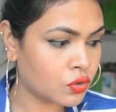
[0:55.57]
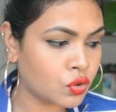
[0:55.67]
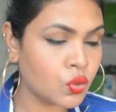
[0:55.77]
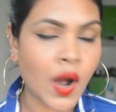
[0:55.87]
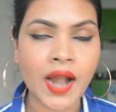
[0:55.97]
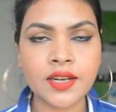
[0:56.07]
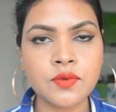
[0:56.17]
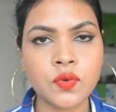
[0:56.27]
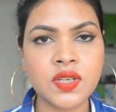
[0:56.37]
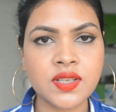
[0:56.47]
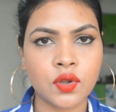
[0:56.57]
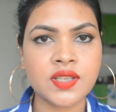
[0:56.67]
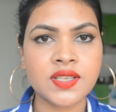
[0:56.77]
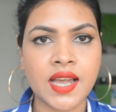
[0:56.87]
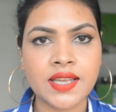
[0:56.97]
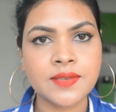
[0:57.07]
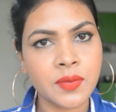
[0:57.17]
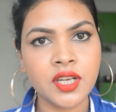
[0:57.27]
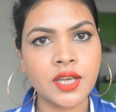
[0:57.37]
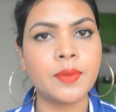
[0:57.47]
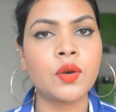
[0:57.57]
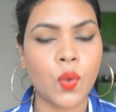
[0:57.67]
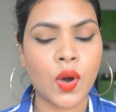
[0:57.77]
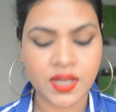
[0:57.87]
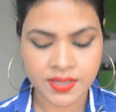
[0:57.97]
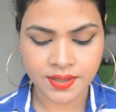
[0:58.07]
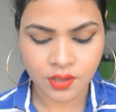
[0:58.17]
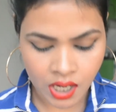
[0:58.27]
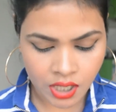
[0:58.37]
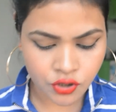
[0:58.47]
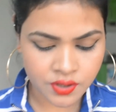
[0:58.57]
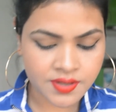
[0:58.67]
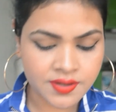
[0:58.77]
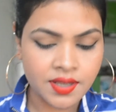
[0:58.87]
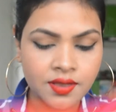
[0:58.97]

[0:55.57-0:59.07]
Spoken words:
2 items which is on the size medium and 1 is in the large. This is in